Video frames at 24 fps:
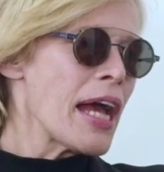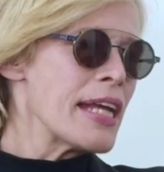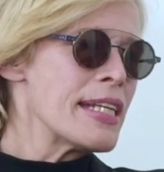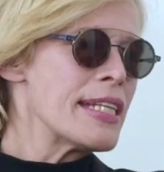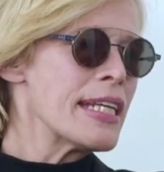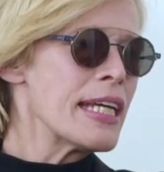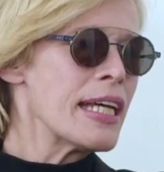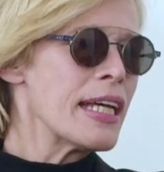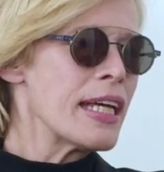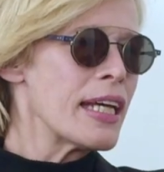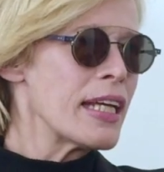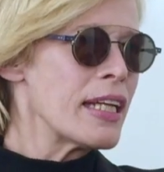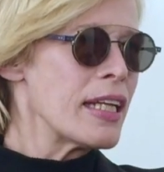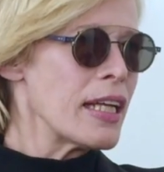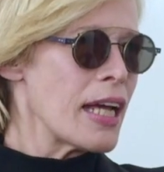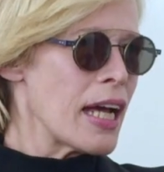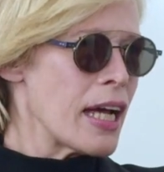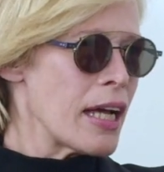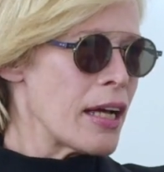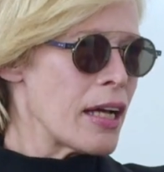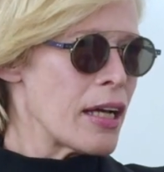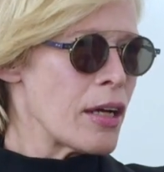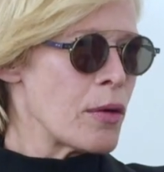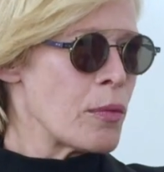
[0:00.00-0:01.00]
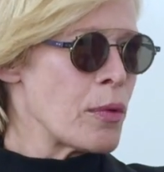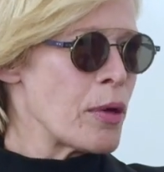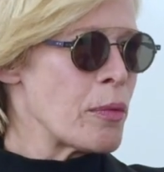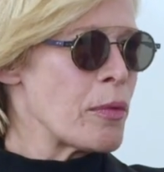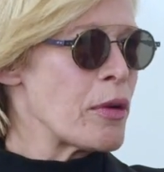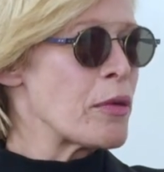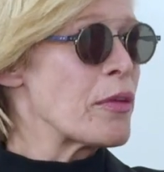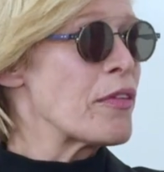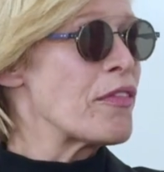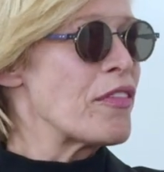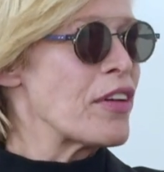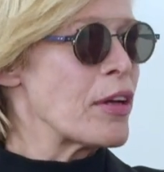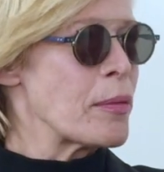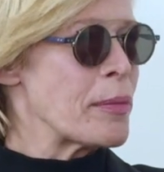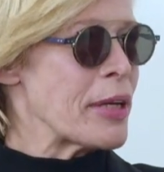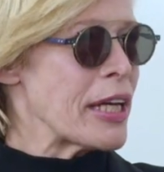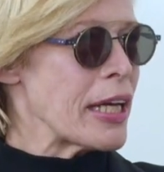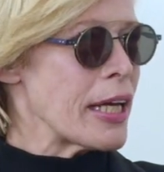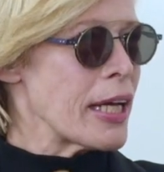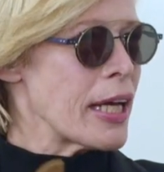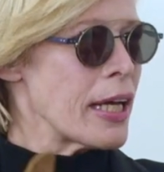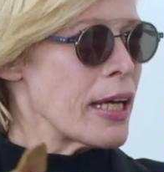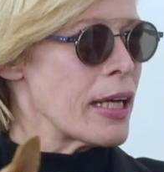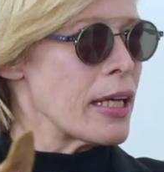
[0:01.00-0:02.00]
did when we were filming
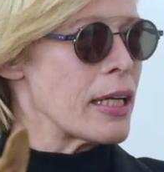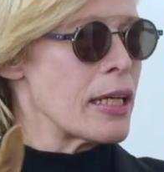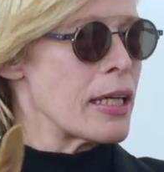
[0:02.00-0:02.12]
it,